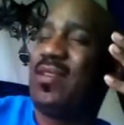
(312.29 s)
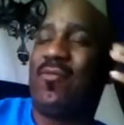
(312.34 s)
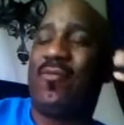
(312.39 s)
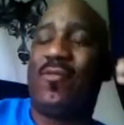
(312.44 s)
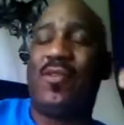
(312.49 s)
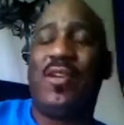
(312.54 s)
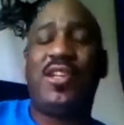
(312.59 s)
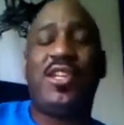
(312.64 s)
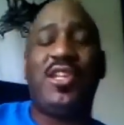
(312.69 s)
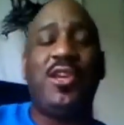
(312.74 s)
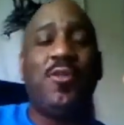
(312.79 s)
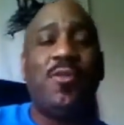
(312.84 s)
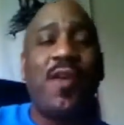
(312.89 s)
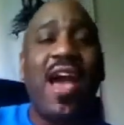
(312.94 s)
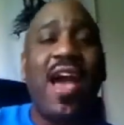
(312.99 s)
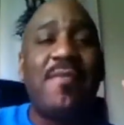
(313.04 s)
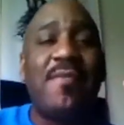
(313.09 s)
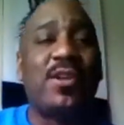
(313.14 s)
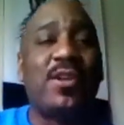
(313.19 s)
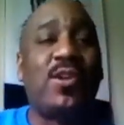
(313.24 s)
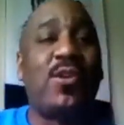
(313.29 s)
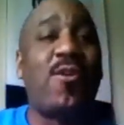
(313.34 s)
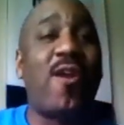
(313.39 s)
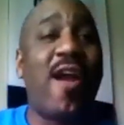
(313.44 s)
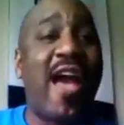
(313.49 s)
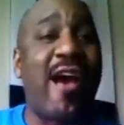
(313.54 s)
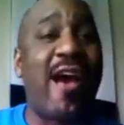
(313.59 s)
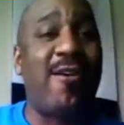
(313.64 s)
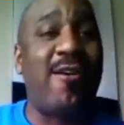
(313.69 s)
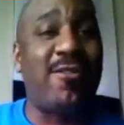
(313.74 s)
When you have a
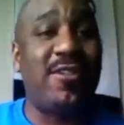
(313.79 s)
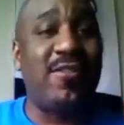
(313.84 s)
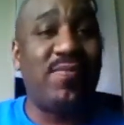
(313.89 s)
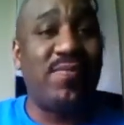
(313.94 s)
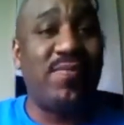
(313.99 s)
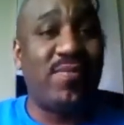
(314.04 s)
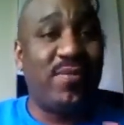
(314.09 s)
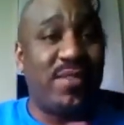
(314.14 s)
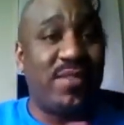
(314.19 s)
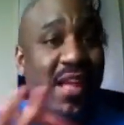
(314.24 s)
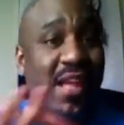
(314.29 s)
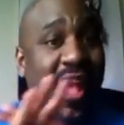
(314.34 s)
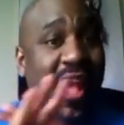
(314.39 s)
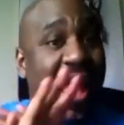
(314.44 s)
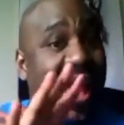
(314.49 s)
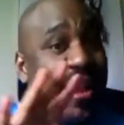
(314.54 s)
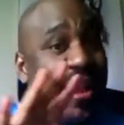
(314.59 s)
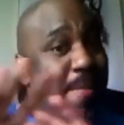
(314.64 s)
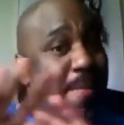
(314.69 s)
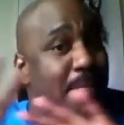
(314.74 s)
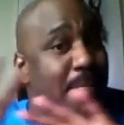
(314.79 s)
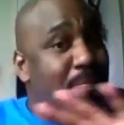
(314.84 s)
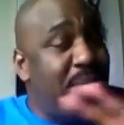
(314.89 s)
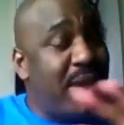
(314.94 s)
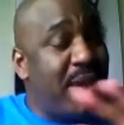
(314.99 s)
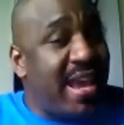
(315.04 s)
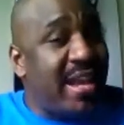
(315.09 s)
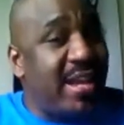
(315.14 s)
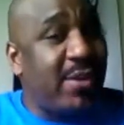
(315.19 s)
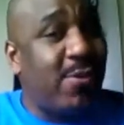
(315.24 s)
crowd, and a
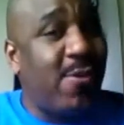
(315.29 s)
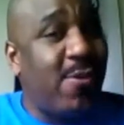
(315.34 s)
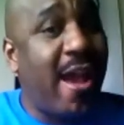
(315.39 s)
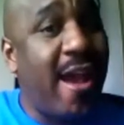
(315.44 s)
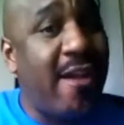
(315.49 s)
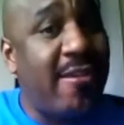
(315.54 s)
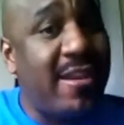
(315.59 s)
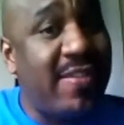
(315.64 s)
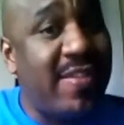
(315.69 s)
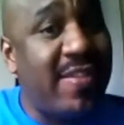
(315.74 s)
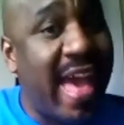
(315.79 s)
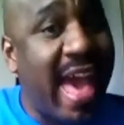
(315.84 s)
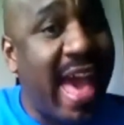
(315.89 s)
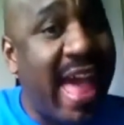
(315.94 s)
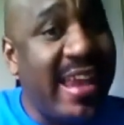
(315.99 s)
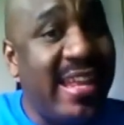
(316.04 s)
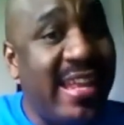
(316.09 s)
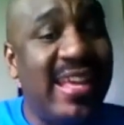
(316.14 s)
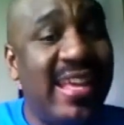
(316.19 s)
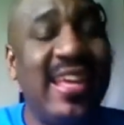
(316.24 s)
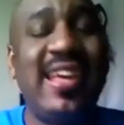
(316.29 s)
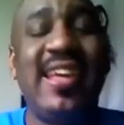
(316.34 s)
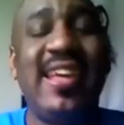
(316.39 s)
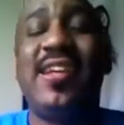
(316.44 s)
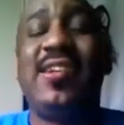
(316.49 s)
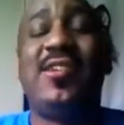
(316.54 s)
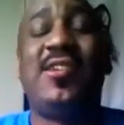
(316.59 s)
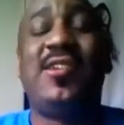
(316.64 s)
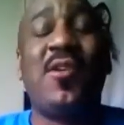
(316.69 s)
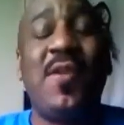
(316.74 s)
big crowd at that,
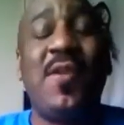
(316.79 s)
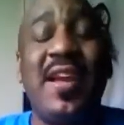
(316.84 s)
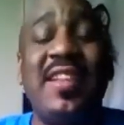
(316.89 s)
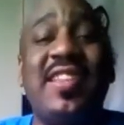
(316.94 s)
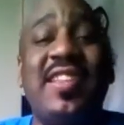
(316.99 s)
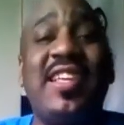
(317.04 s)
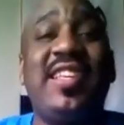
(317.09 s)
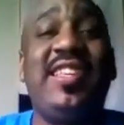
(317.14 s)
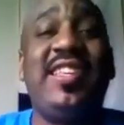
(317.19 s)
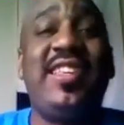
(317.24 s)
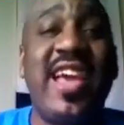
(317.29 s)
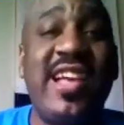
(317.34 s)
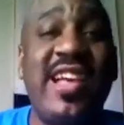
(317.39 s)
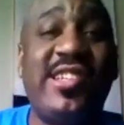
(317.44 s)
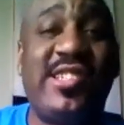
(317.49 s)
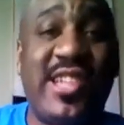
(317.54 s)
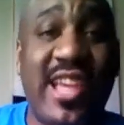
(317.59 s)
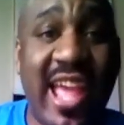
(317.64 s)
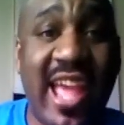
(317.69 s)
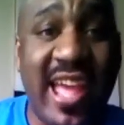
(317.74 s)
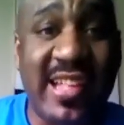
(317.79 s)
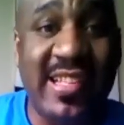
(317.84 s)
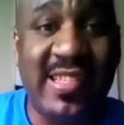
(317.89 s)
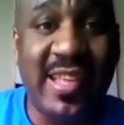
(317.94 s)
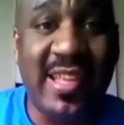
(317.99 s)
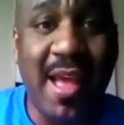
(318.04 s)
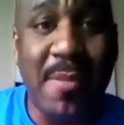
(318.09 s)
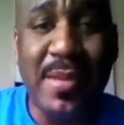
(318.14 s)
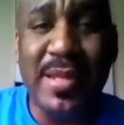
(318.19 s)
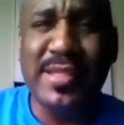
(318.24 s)
doing the yes
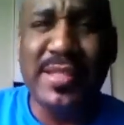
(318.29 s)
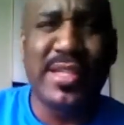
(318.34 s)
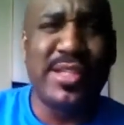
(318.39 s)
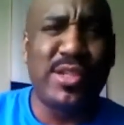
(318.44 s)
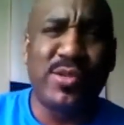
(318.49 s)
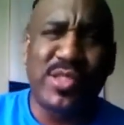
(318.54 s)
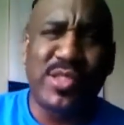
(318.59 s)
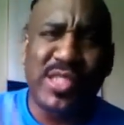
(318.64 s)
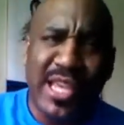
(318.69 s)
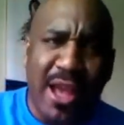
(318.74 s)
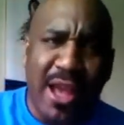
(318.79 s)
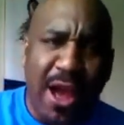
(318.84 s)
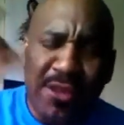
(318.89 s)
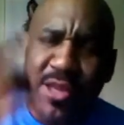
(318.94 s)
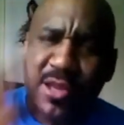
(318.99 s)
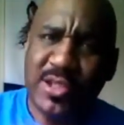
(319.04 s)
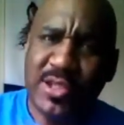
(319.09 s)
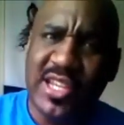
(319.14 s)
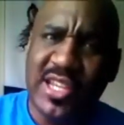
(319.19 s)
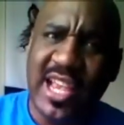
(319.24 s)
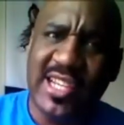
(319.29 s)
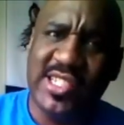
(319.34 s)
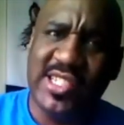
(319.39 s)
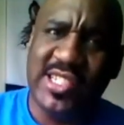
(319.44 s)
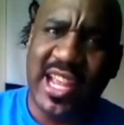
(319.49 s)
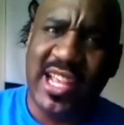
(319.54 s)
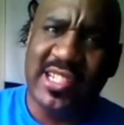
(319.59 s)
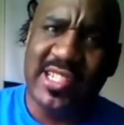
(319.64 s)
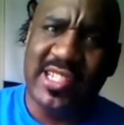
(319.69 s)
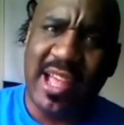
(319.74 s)
chants, I mean, did you see all those yes
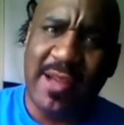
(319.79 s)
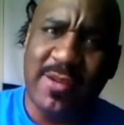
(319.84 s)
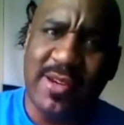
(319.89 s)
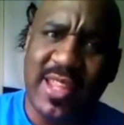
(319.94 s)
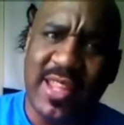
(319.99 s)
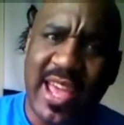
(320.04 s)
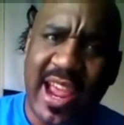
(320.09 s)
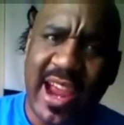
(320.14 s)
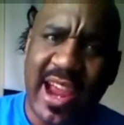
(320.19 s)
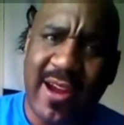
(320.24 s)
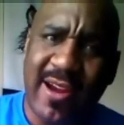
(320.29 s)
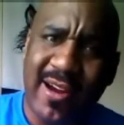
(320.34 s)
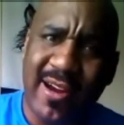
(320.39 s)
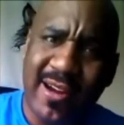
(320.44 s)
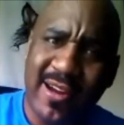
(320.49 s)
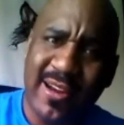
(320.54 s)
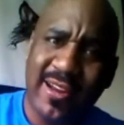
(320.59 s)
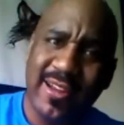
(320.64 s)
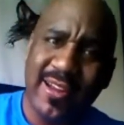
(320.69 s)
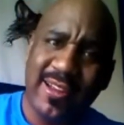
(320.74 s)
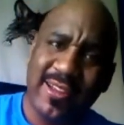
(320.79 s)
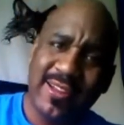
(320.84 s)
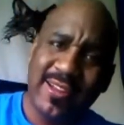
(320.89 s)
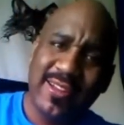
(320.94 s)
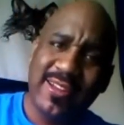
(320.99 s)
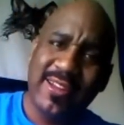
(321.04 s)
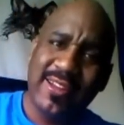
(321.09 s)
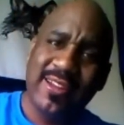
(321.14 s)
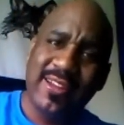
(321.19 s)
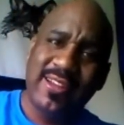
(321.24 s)
chants that were there?
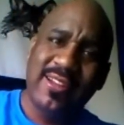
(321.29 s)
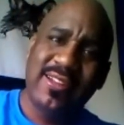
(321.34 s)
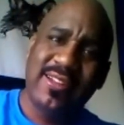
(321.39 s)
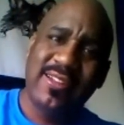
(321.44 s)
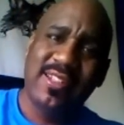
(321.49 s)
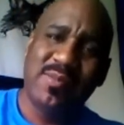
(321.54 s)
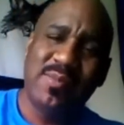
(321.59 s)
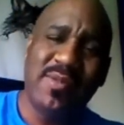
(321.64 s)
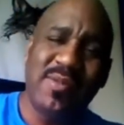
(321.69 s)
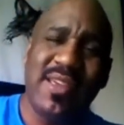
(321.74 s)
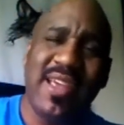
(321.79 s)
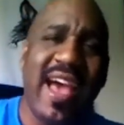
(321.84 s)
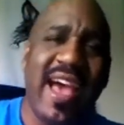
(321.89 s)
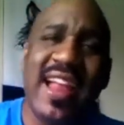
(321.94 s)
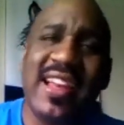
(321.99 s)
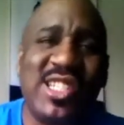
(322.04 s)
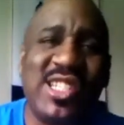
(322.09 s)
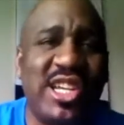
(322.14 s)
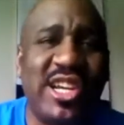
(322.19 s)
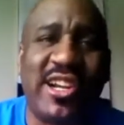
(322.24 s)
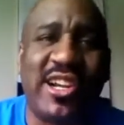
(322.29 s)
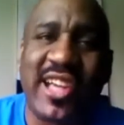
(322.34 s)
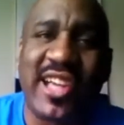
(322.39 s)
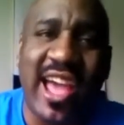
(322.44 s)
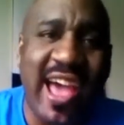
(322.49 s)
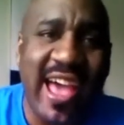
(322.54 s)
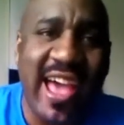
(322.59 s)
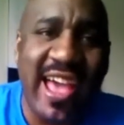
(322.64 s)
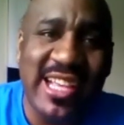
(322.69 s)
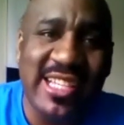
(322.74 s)
Let's be honest here,
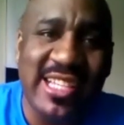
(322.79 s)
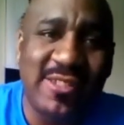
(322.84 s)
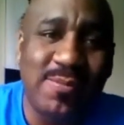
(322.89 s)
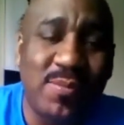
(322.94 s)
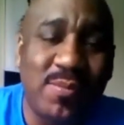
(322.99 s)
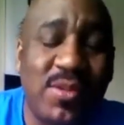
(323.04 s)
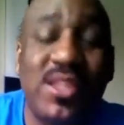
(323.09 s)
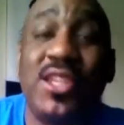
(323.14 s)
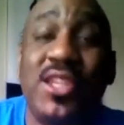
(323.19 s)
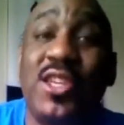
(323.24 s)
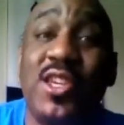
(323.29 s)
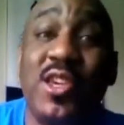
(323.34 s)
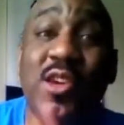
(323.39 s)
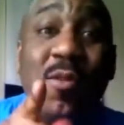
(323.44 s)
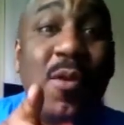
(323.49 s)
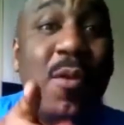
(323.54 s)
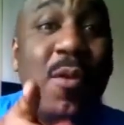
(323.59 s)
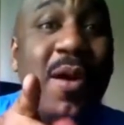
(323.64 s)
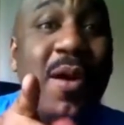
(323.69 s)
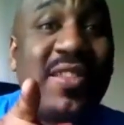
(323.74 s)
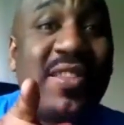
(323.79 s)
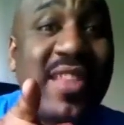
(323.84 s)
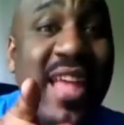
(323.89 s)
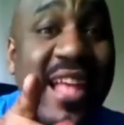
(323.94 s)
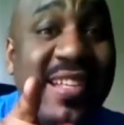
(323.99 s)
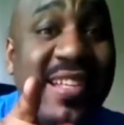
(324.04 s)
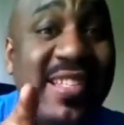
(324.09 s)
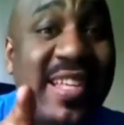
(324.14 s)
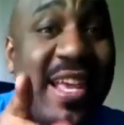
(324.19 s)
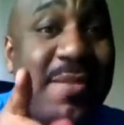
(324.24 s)
guys. You will want
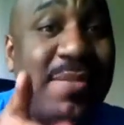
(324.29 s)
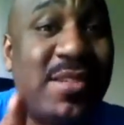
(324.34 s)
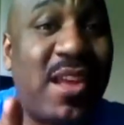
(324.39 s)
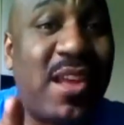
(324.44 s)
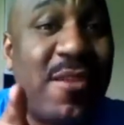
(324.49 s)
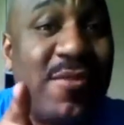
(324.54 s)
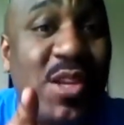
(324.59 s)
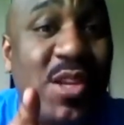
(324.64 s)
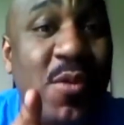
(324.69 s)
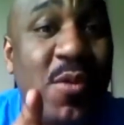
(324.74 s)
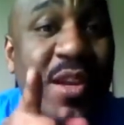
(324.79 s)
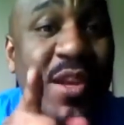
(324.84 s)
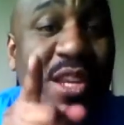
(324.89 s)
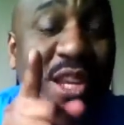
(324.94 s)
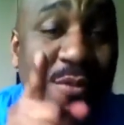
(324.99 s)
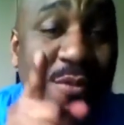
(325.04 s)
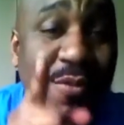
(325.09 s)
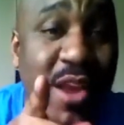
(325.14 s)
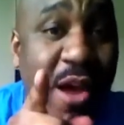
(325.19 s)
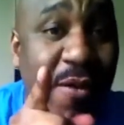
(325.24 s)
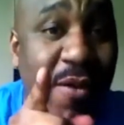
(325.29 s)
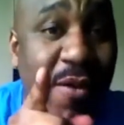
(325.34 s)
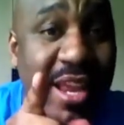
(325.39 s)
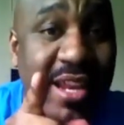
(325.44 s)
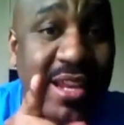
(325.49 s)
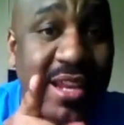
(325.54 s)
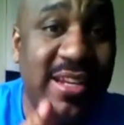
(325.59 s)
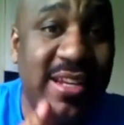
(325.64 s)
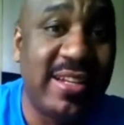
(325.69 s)
that same stuff too, and you know it.